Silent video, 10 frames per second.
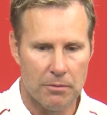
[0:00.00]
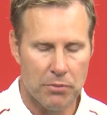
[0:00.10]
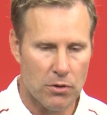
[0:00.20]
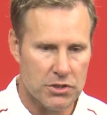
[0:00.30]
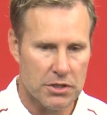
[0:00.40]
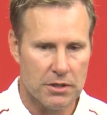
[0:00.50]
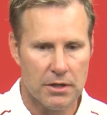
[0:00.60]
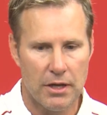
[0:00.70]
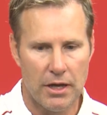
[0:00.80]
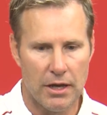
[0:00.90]
person.
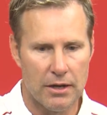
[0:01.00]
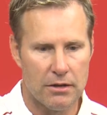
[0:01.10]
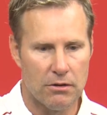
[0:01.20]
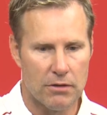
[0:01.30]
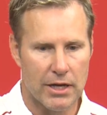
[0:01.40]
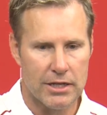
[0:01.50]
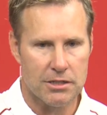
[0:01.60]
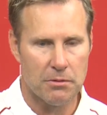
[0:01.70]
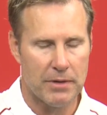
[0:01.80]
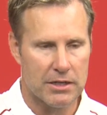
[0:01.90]
And, you know, the guys
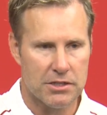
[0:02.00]
coming back,